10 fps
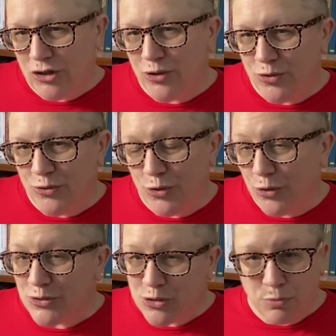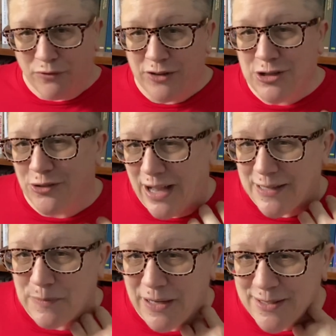to those superficial
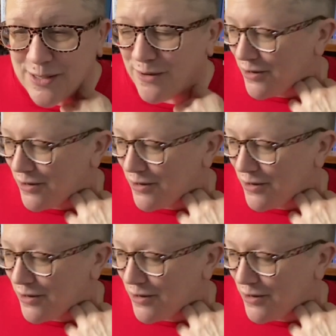aspects of